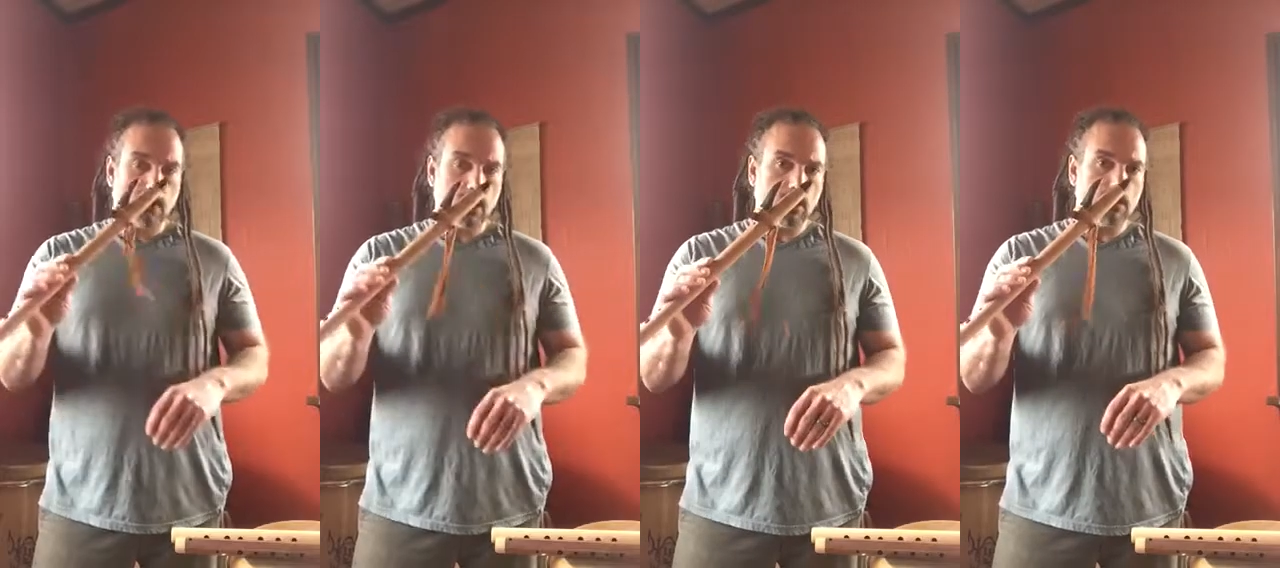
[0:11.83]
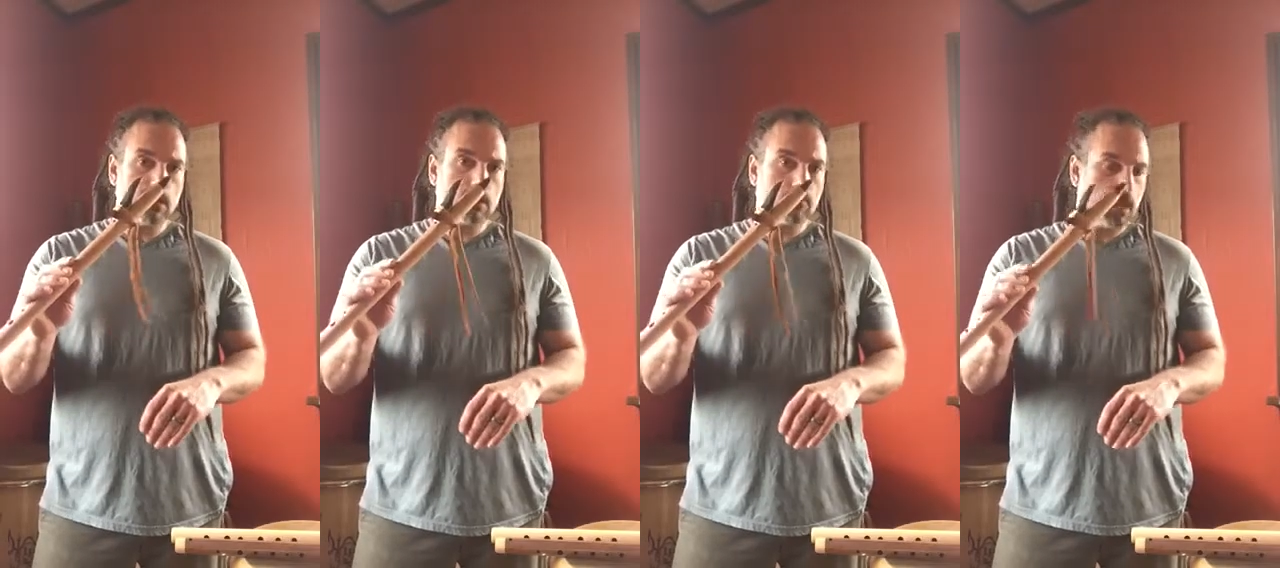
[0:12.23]

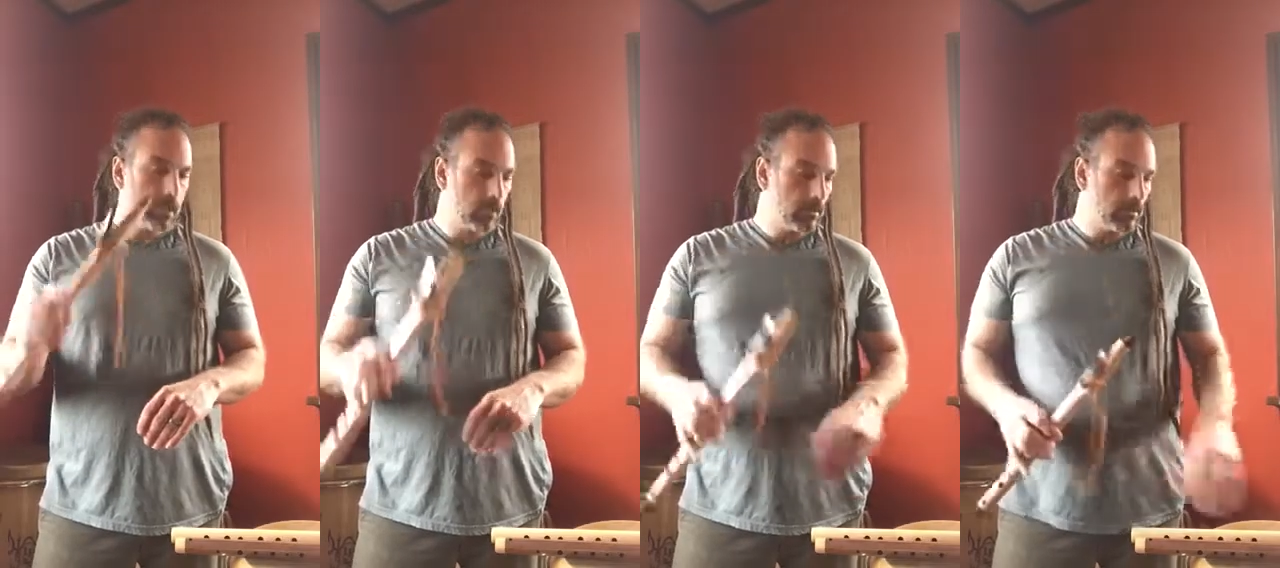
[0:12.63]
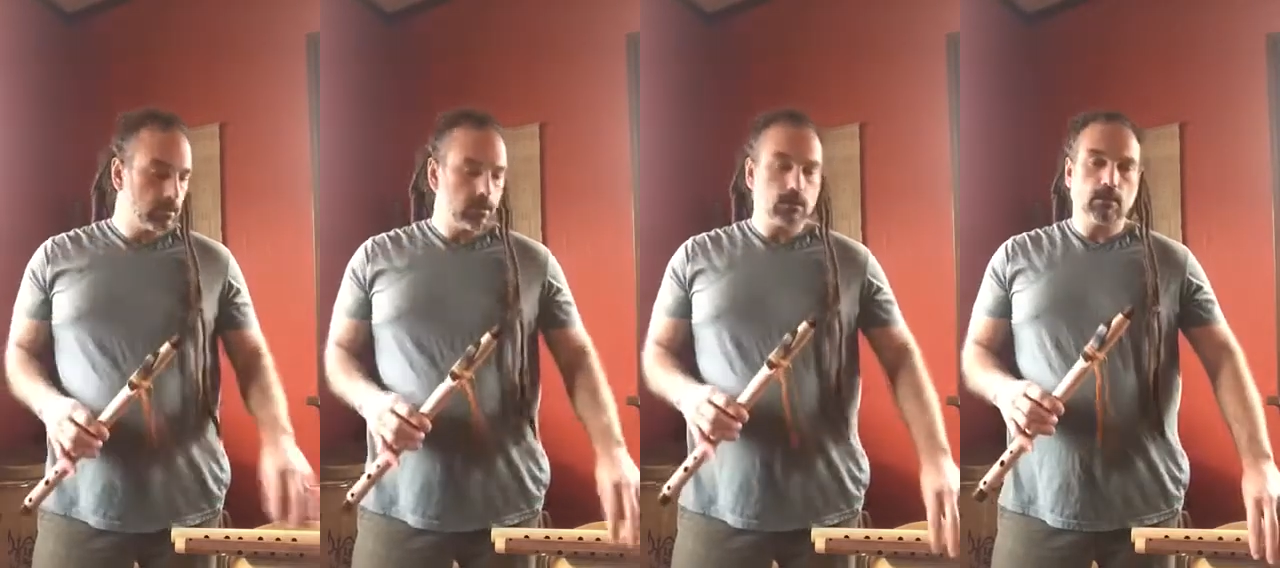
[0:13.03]
Aeolian minor,
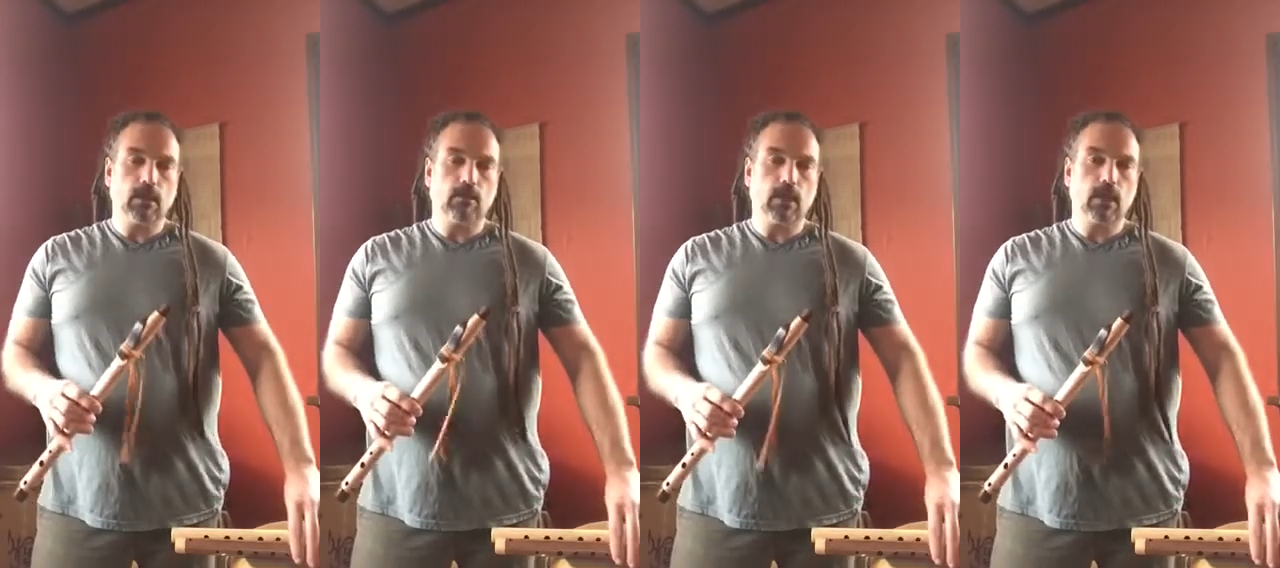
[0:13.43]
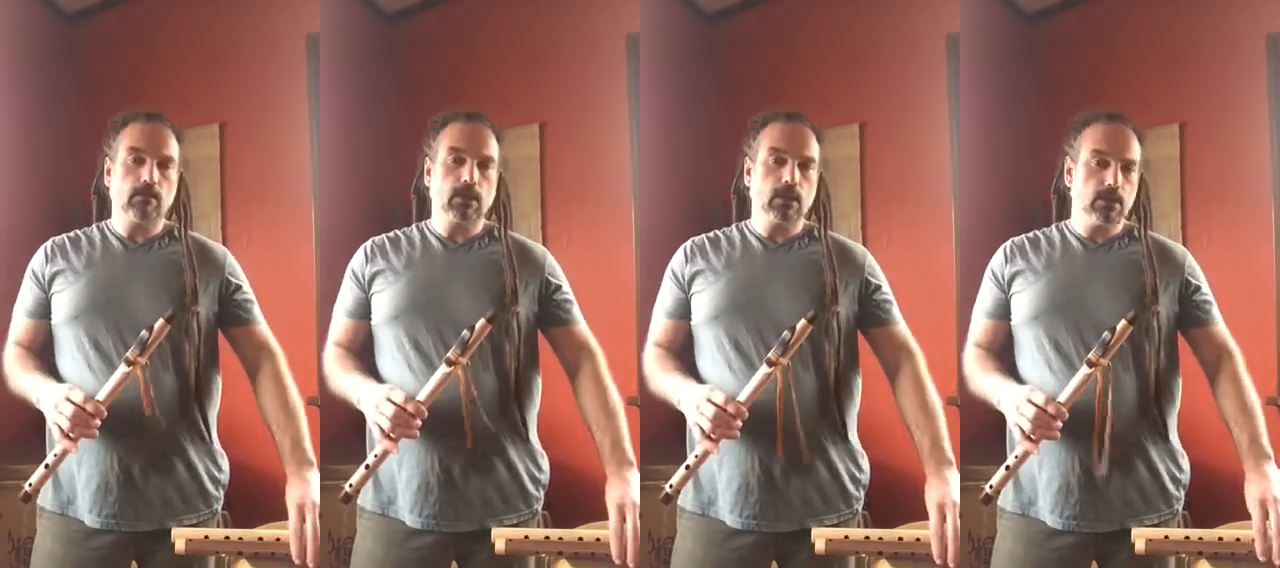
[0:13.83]

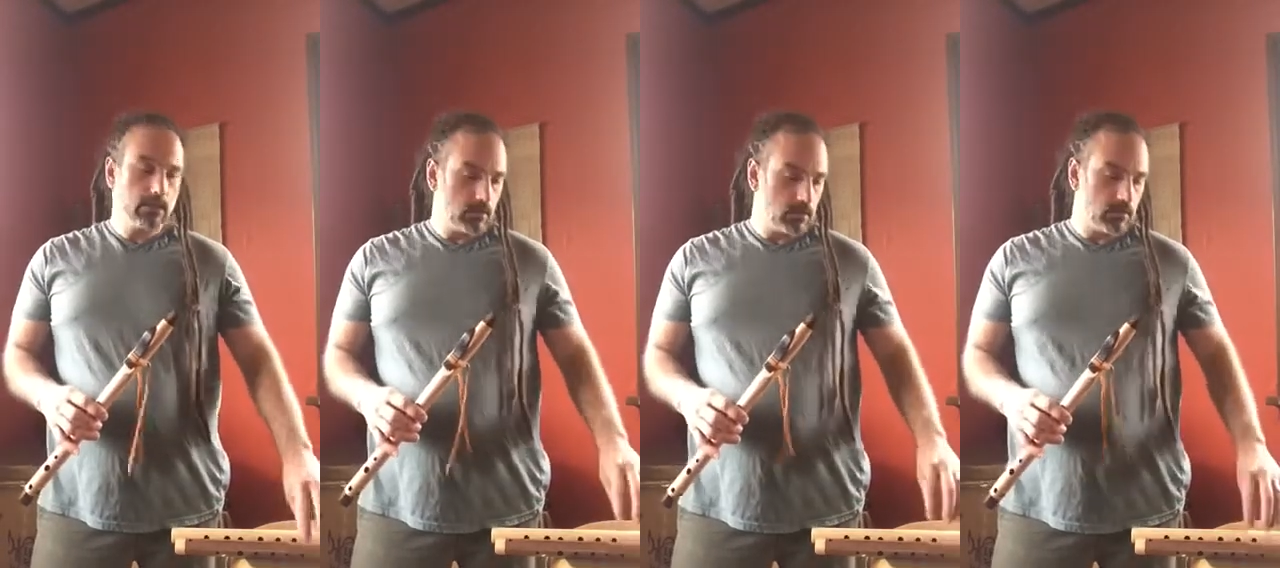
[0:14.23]
Arabian,